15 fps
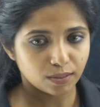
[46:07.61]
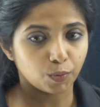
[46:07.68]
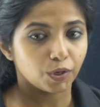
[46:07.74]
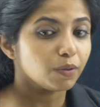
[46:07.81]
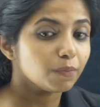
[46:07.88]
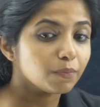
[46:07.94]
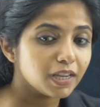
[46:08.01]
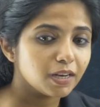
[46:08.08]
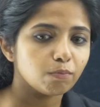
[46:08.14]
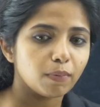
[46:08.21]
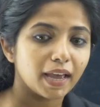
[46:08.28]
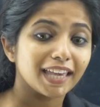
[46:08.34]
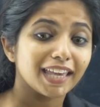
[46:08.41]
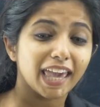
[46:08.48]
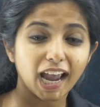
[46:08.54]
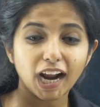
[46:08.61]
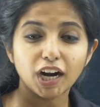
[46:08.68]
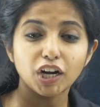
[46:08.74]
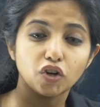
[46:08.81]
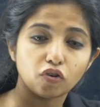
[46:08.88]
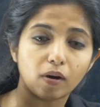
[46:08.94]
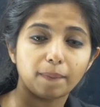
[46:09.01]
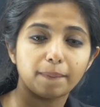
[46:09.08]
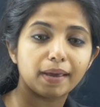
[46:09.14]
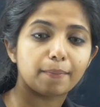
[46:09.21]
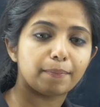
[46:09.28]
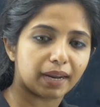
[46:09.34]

What do you mean by ectopic